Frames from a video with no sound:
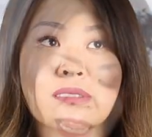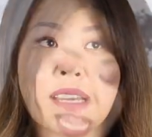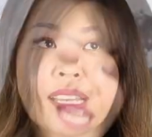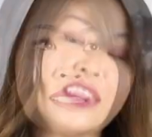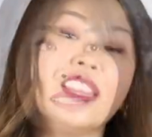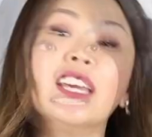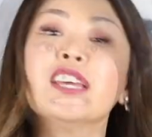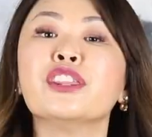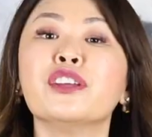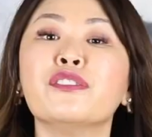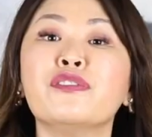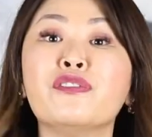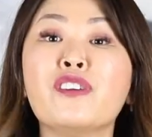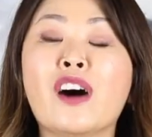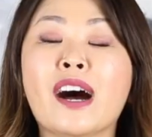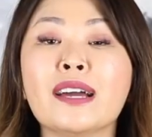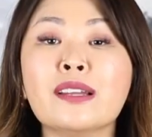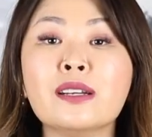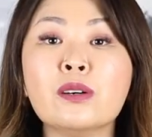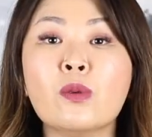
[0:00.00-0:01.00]
And then the
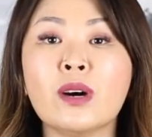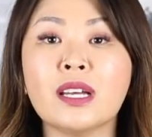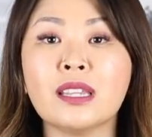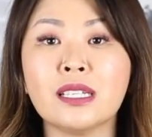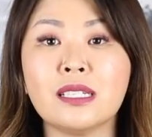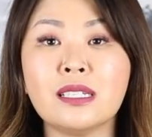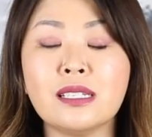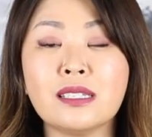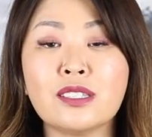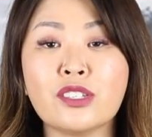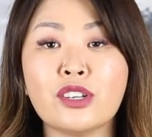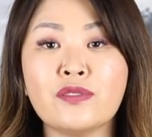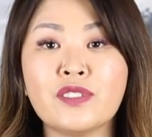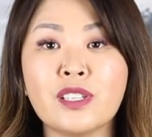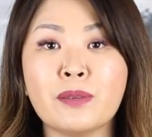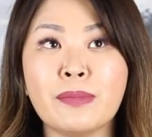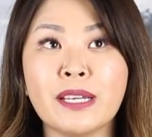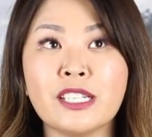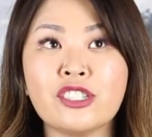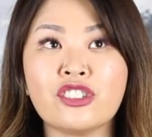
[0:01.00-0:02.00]
final one that deserved
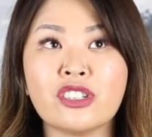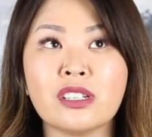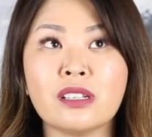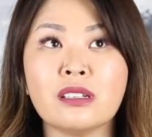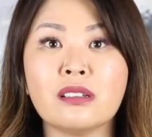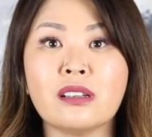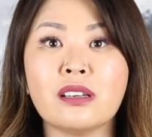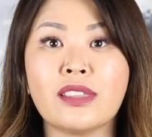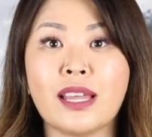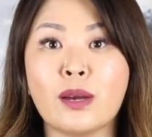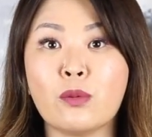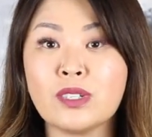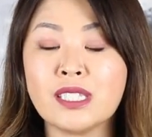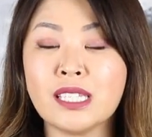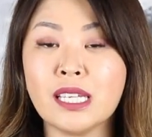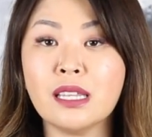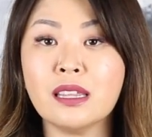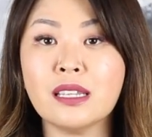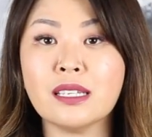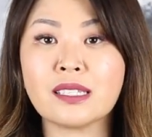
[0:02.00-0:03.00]
a mention that was
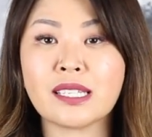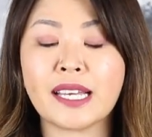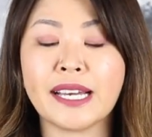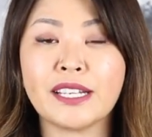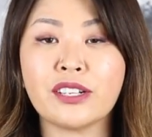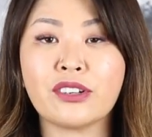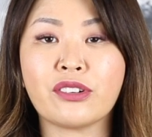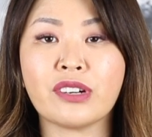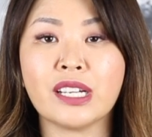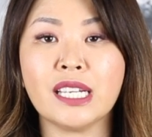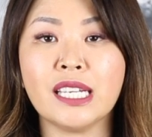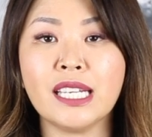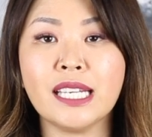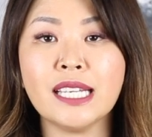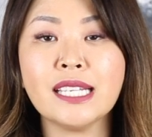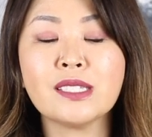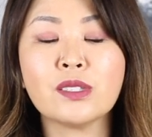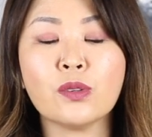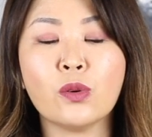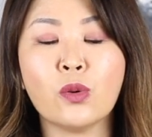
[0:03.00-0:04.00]
in this category
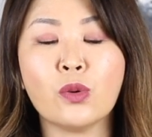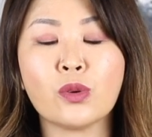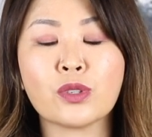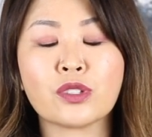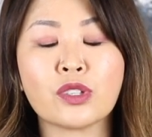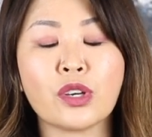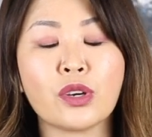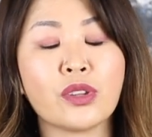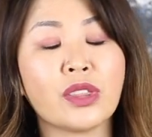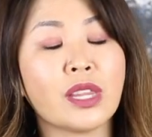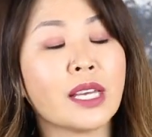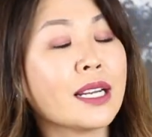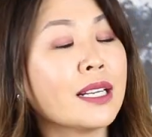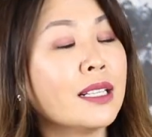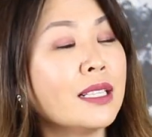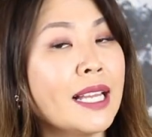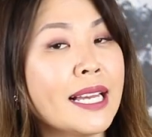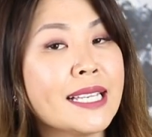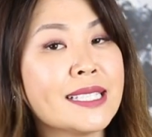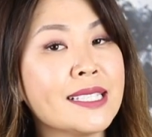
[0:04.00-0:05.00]
is also the
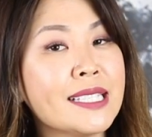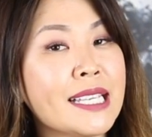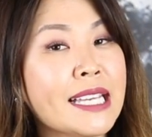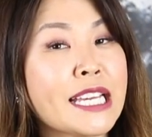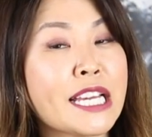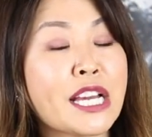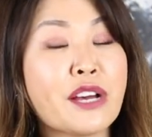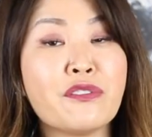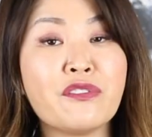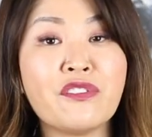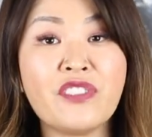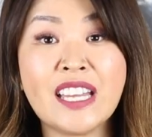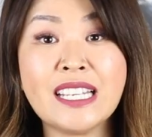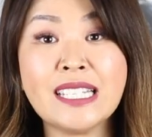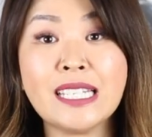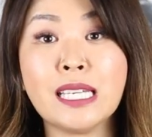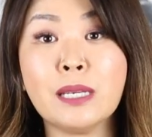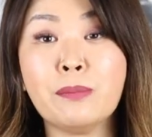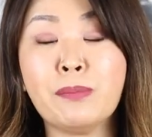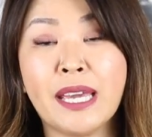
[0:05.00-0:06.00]
classic
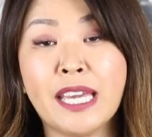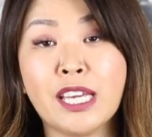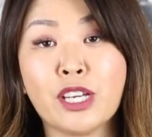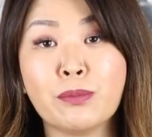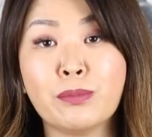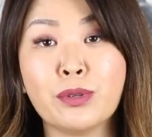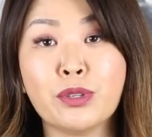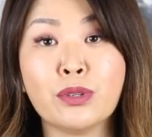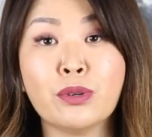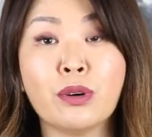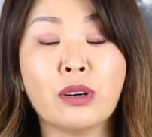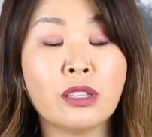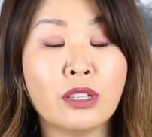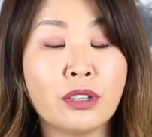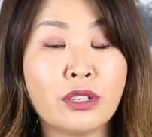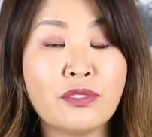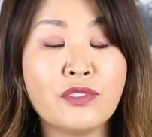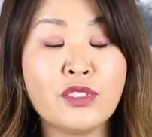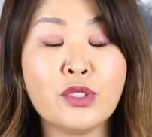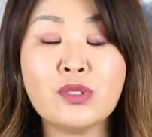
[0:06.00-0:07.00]
Fendi Peekaboo. A
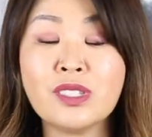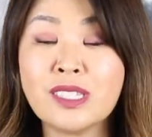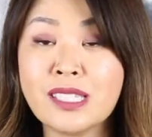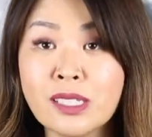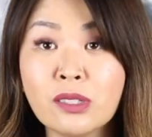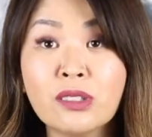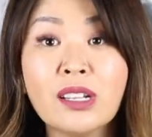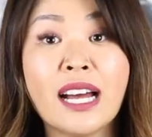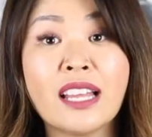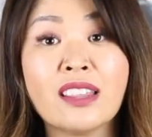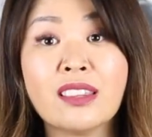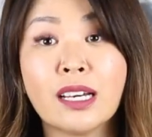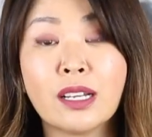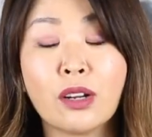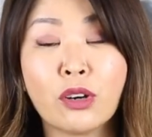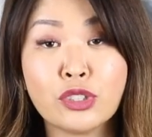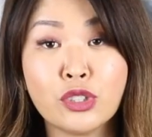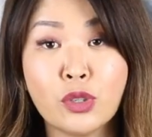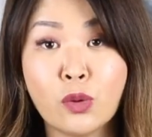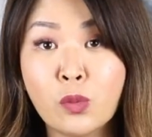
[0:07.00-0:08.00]
lot of you still had that
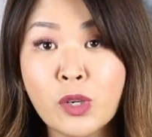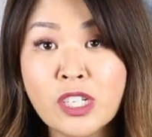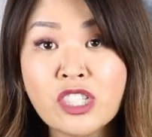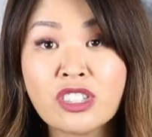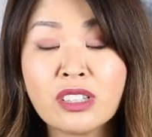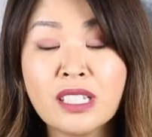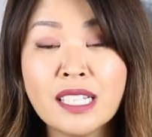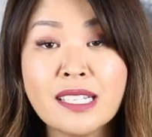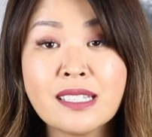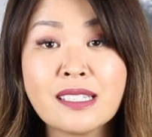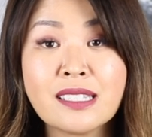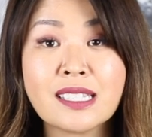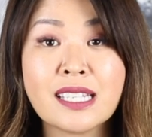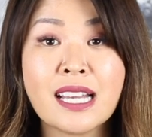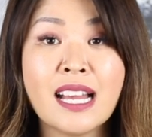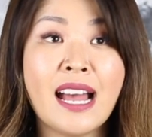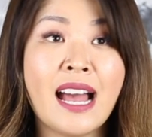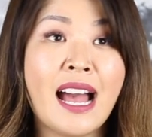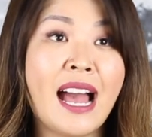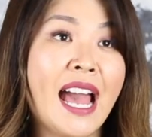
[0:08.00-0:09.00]
on your wish list.
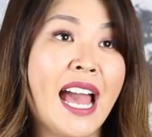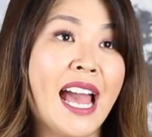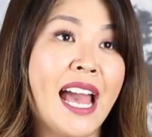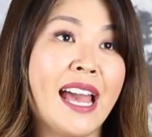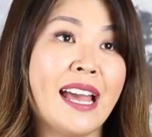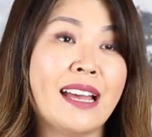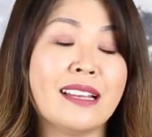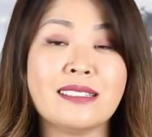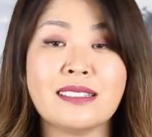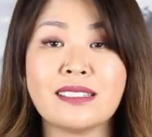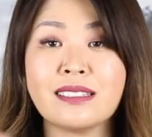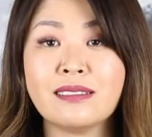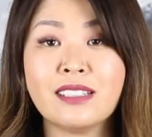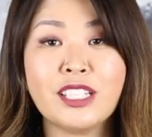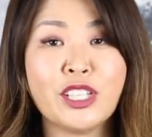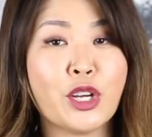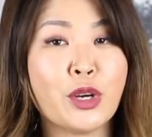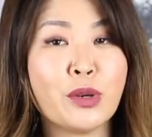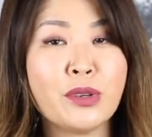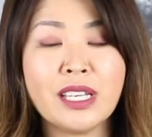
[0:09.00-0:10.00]
And,
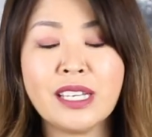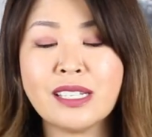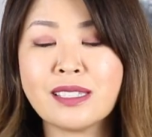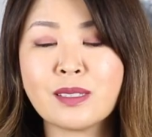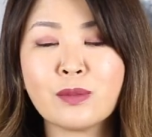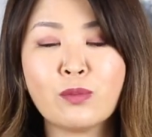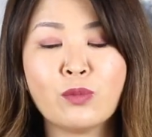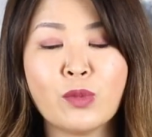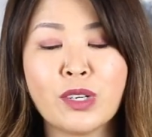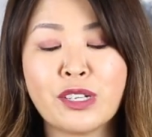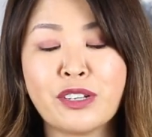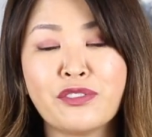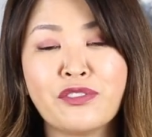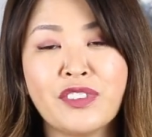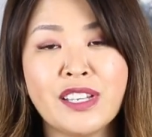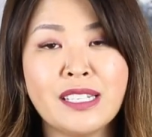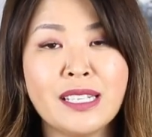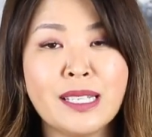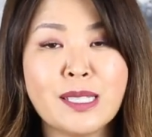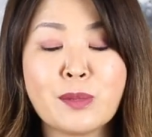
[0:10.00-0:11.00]
you know, it's one of
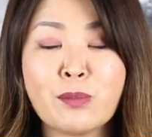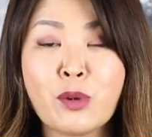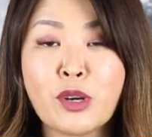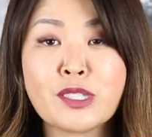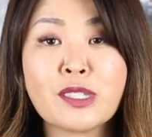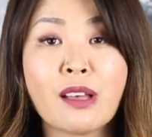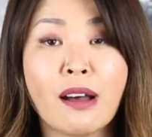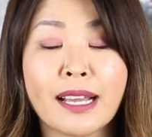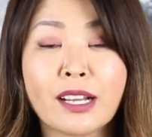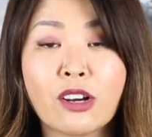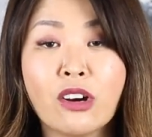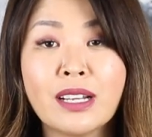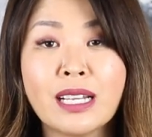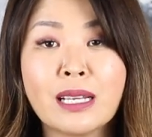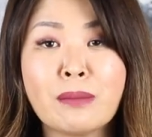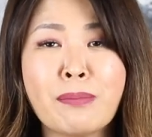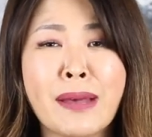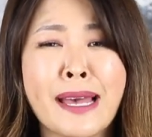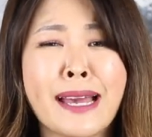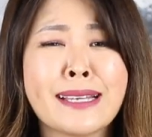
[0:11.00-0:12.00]
Fendi's most
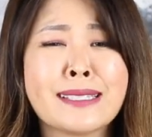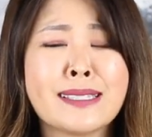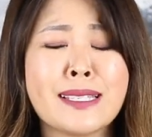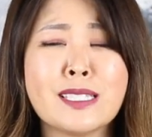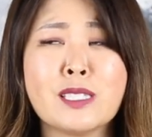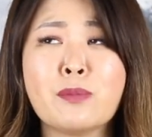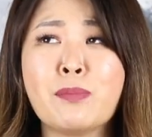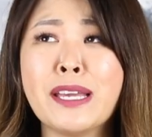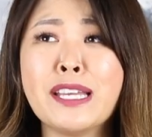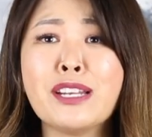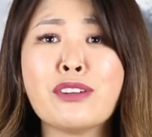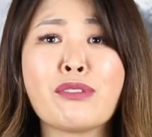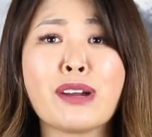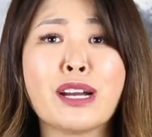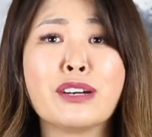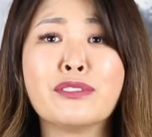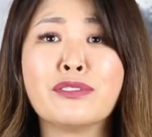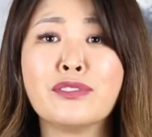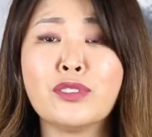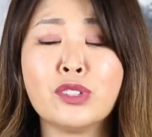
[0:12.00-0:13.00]
iconic bags. It's been
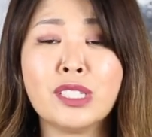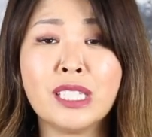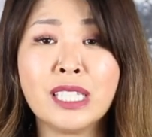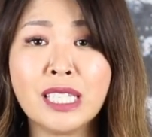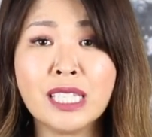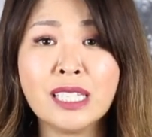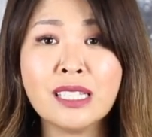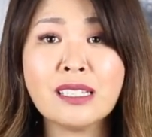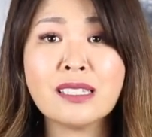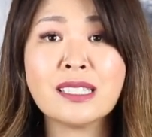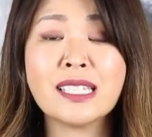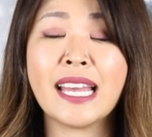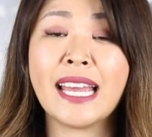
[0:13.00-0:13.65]
around for years.